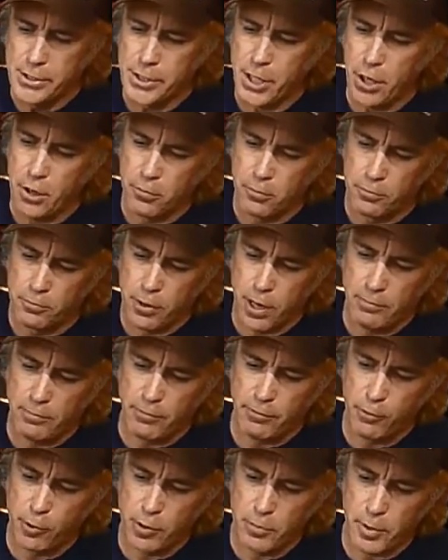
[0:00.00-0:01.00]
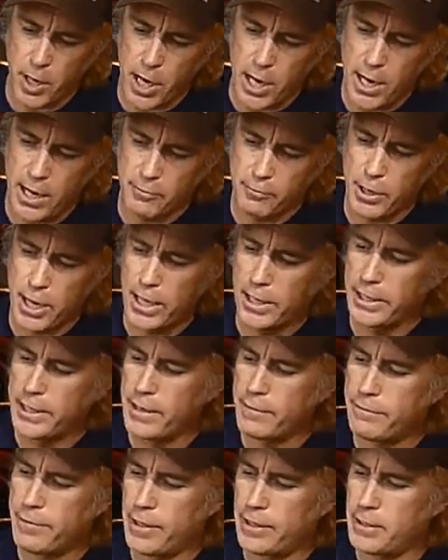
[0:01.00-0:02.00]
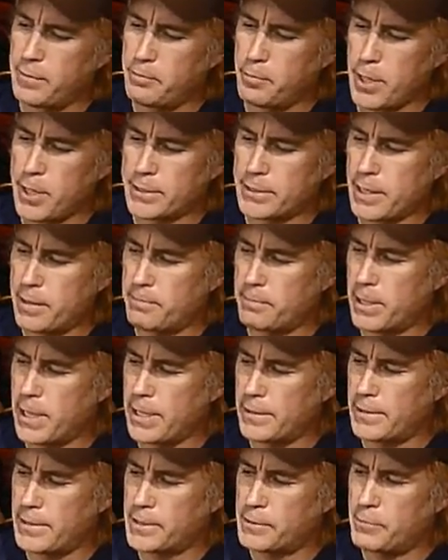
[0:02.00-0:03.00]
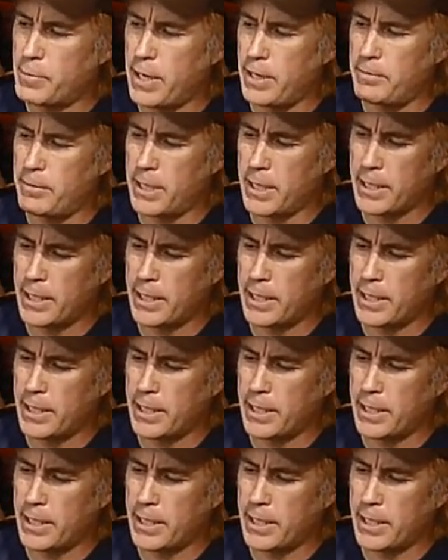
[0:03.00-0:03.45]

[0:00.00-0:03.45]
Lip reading: So, right before the Baja Rally, I finally bucked up and got this baby.